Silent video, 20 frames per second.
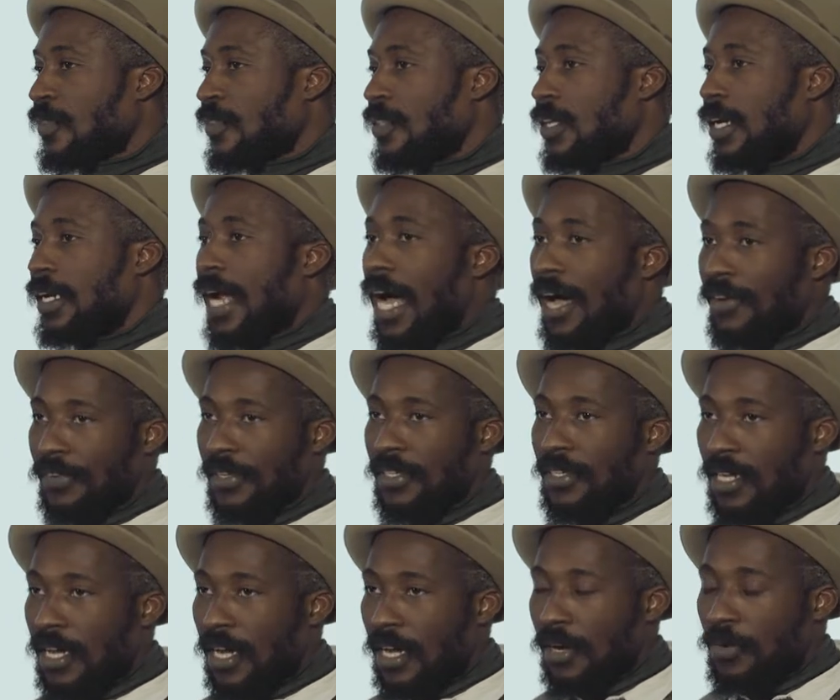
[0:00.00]
than
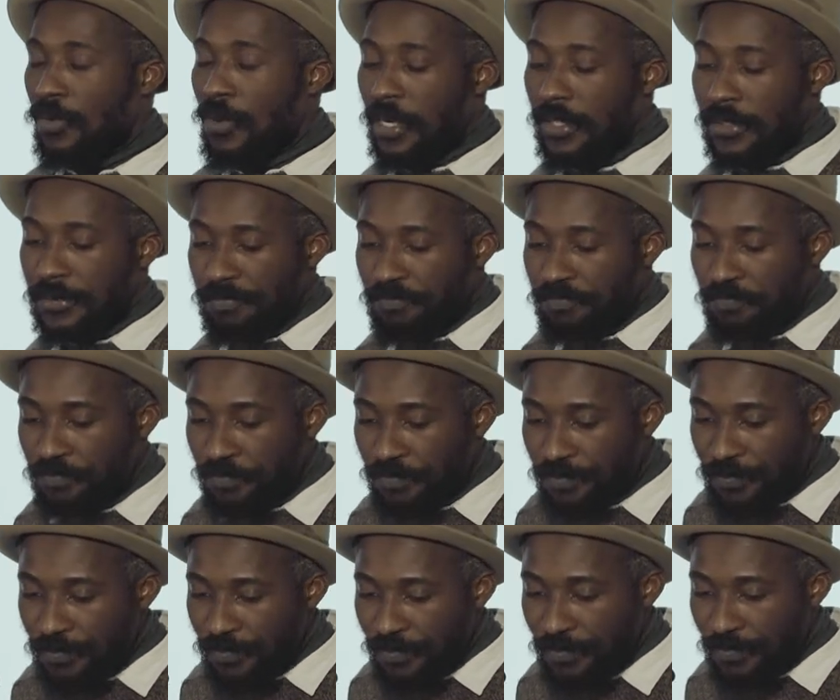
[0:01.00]
having
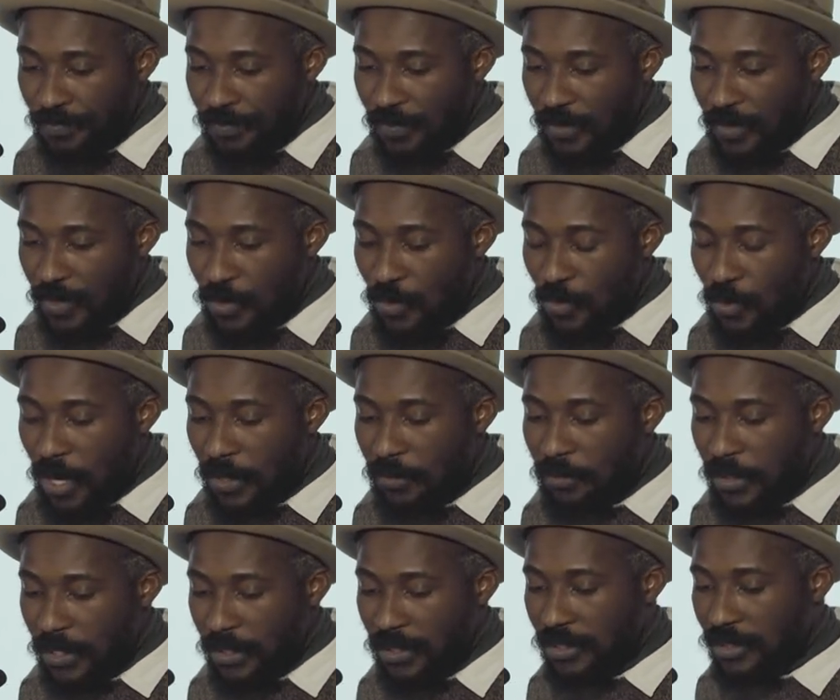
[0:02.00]

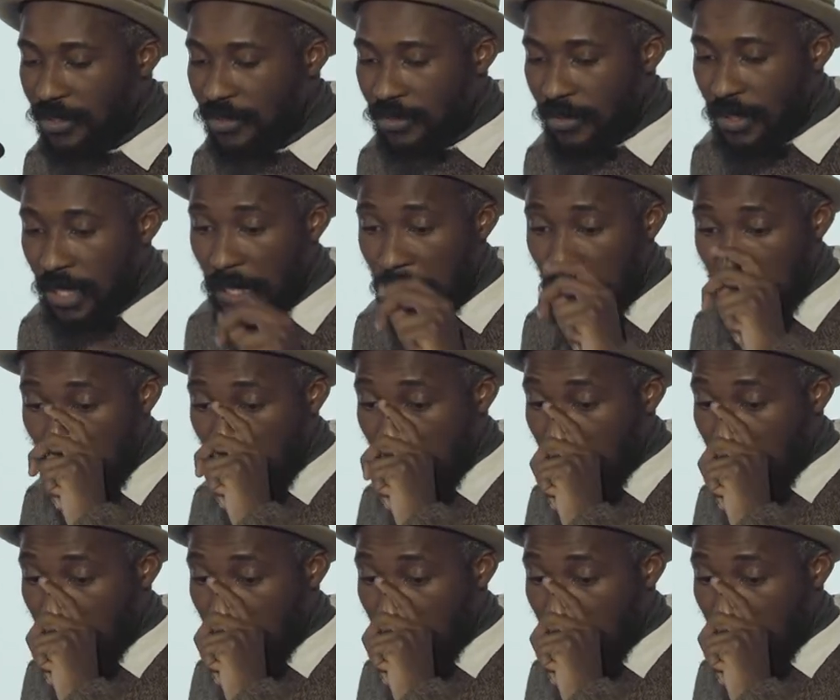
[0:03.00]
one person do that.